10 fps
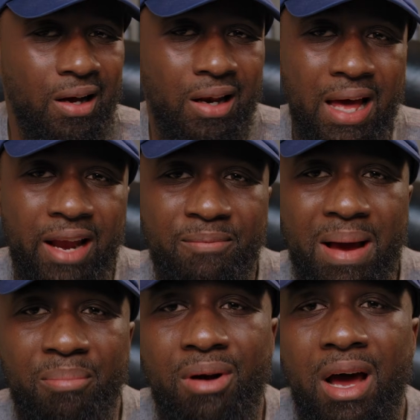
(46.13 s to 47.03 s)
a lot of
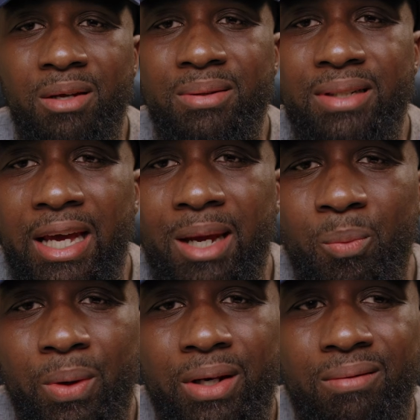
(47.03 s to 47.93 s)
my problems came
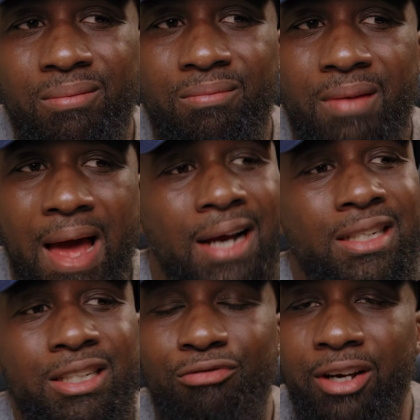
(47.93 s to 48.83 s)
with
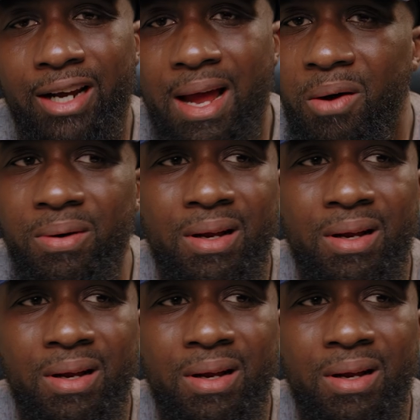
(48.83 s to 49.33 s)
actually rigging it out.